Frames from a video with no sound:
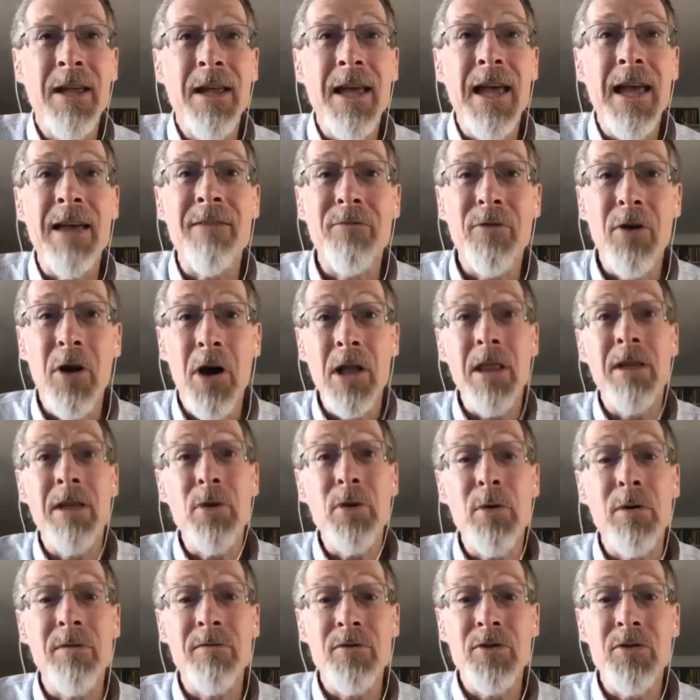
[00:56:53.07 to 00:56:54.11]
And for all of
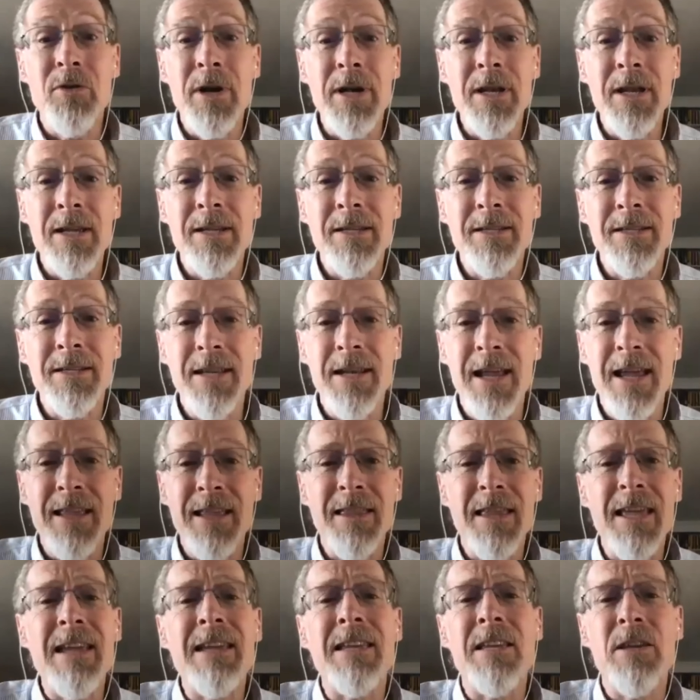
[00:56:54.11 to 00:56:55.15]
you who have joined us today,
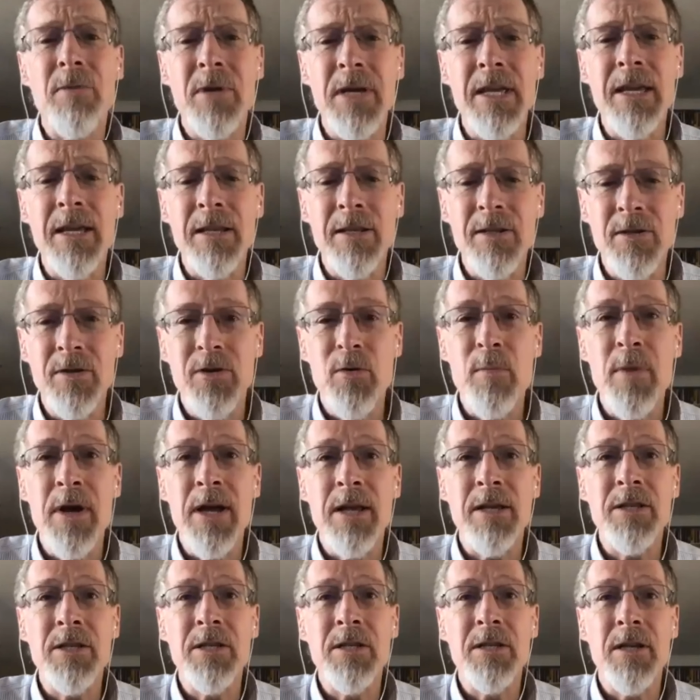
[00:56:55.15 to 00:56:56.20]
thank you again so
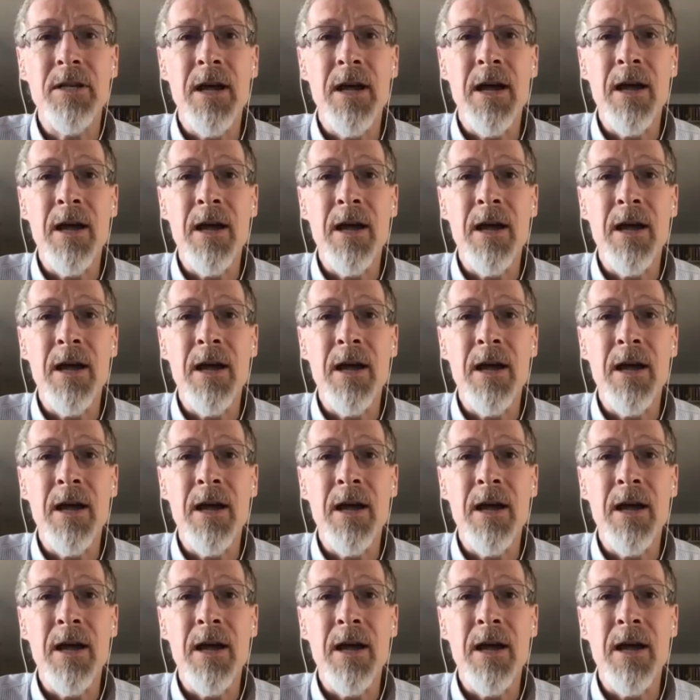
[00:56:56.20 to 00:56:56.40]
much.